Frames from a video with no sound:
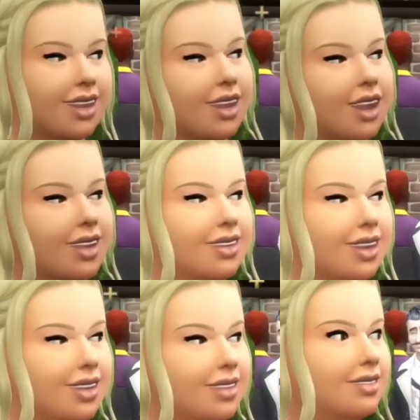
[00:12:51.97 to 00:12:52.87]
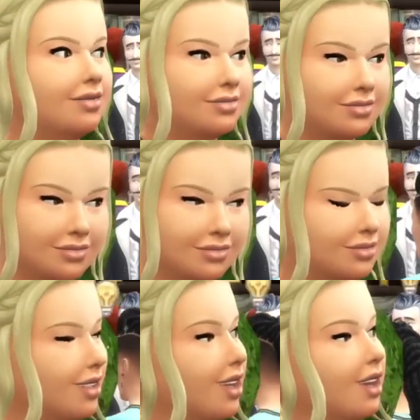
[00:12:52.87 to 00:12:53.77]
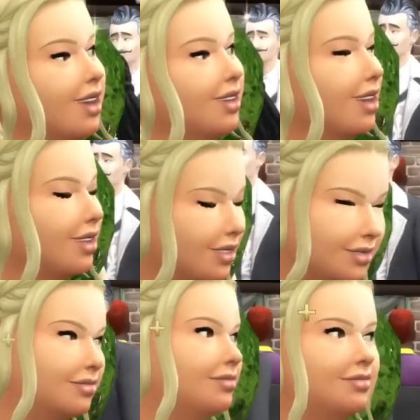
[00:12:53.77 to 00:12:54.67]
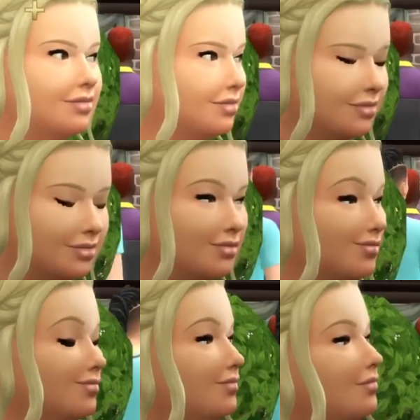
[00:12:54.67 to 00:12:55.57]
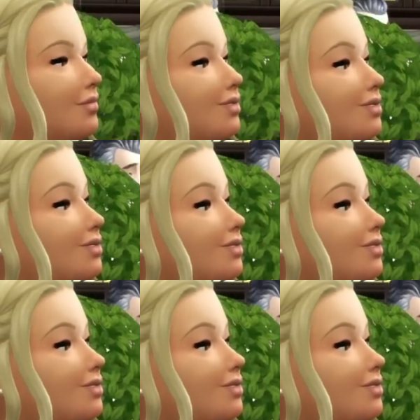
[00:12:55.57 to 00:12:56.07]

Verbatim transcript: know, I could have been the mom, but uh, then Prime became the mom. Can you